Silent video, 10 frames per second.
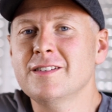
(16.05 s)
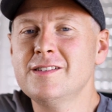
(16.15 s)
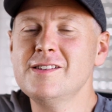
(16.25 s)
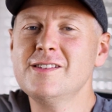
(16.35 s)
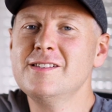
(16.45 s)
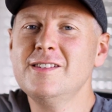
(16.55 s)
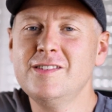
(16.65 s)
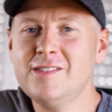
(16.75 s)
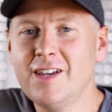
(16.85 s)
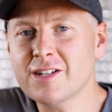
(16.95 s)
This
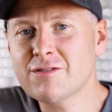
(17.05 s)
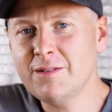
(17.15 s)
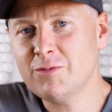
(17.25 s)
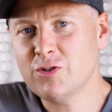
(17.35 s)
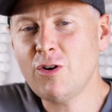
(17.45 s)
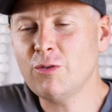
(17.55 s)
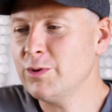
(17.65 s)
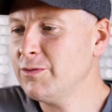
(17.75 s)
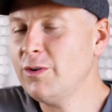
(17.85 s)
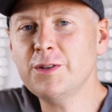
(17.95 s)
is a dream drone
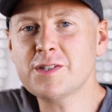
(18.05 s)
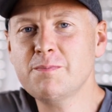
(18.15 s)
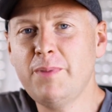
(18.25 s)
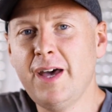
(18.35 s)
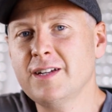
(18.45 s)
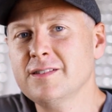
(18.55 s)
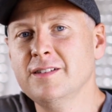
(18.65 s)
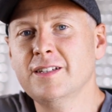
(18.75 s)
with all the specs,